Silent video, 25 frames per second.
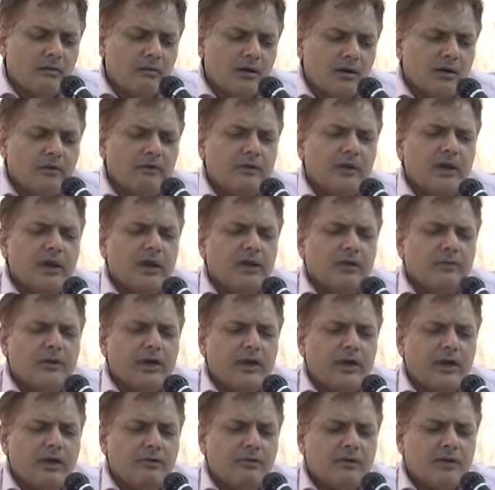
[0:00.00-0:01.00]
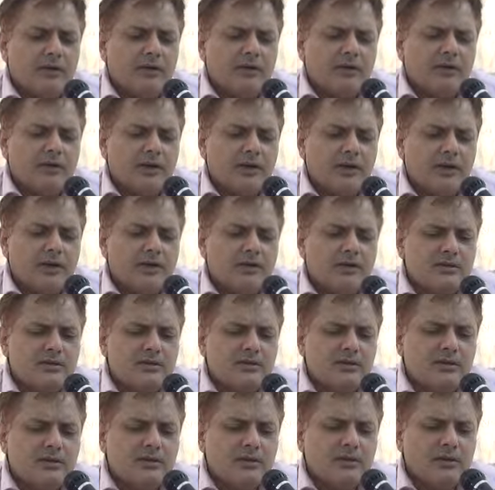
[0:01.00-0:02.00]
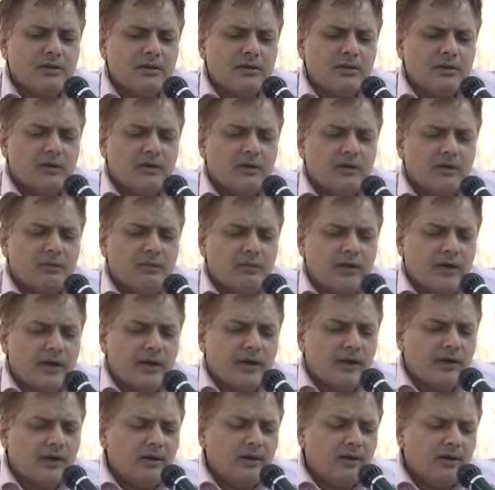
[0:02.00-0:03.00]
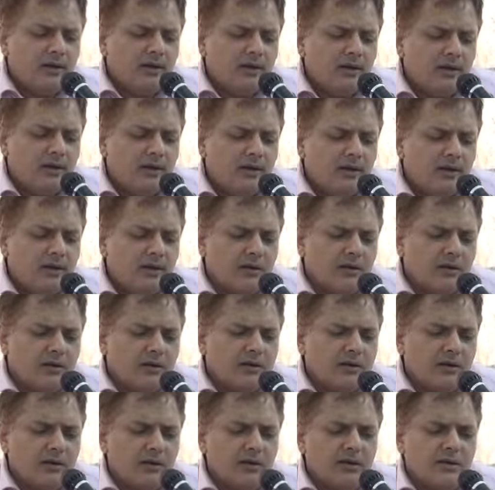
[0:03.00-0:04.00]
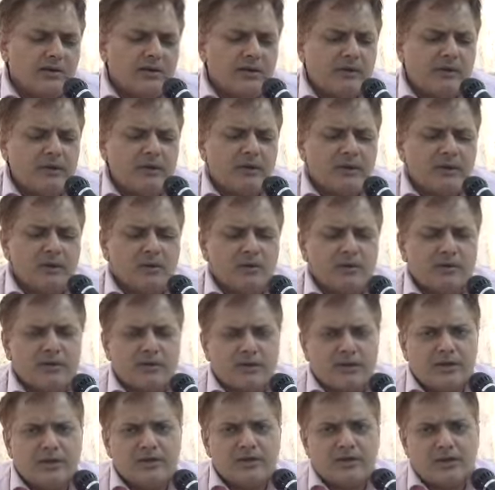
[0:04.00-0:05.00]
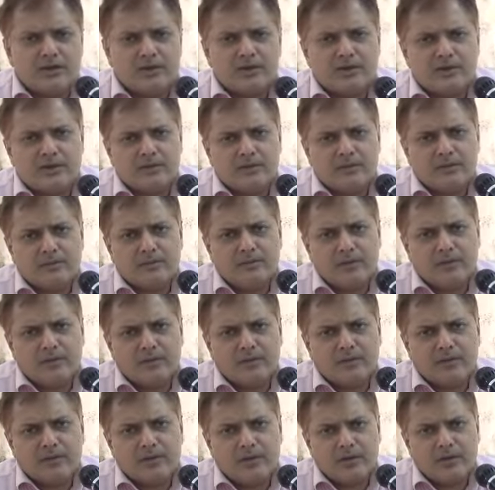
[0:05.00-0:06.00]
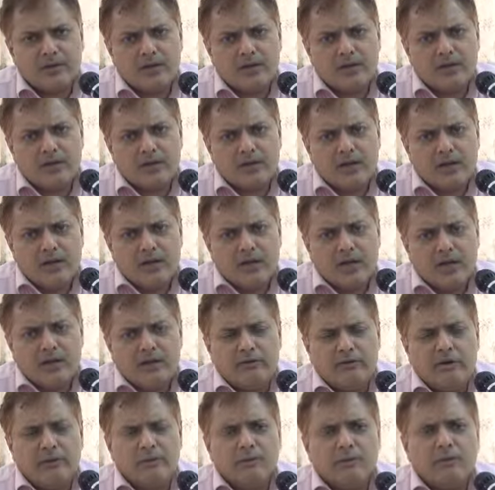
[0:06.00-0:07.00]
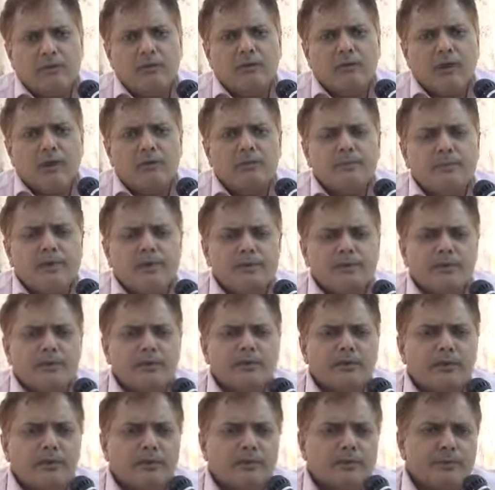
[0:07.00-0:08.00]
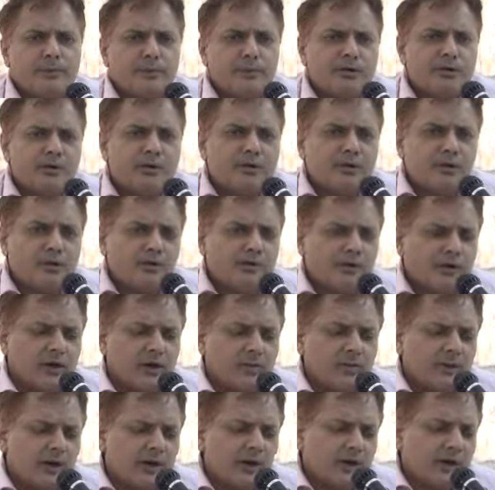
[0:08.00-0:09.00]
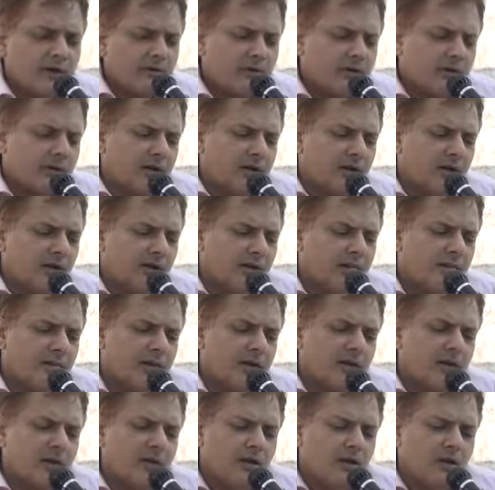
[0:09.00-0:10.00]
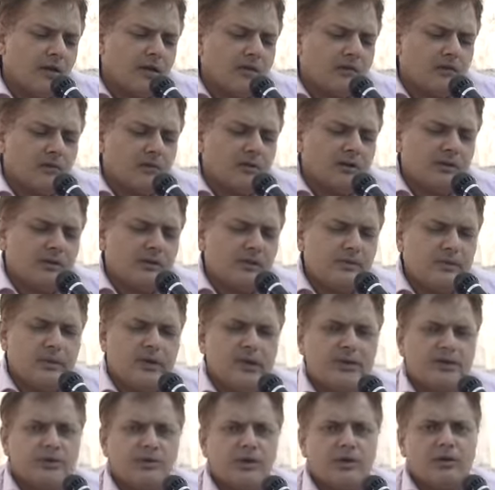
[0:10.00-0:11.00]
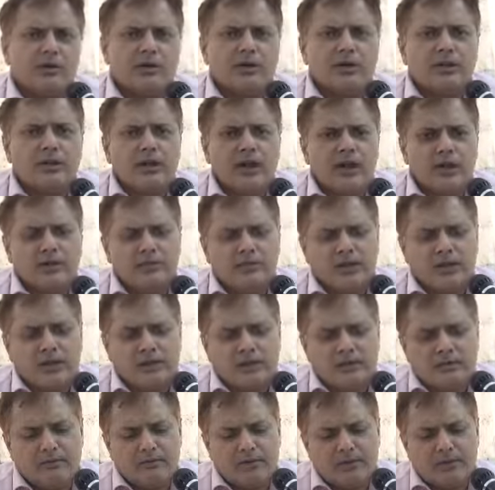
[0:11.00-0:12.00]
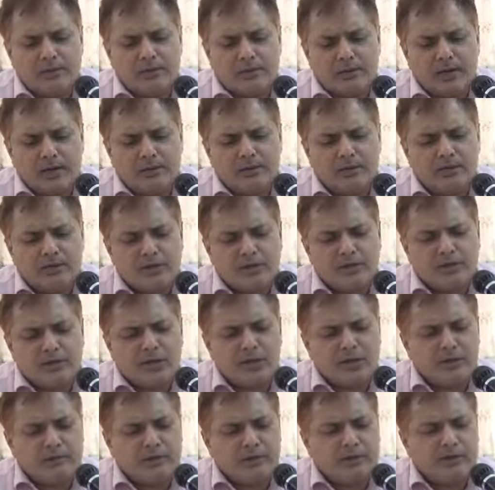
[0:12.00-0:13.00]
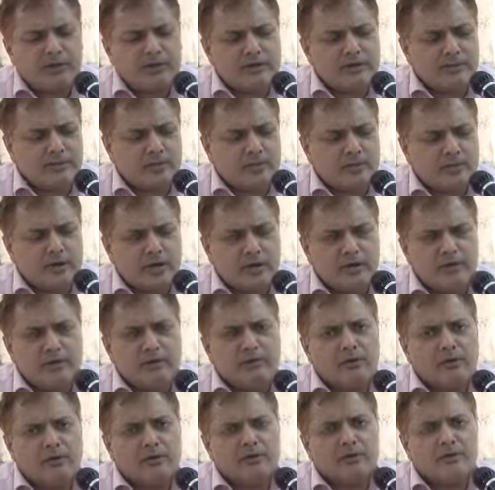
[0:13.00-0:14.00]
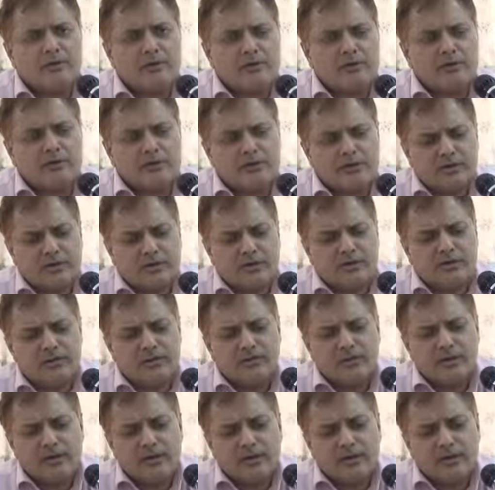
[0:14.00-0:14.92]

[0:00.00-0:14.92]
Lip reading: when will RBI governor change? When 37 crore citizens have approved one person for the position of RBI governor. So this makes sure that the RBI governor, corruption in RBI's governor's position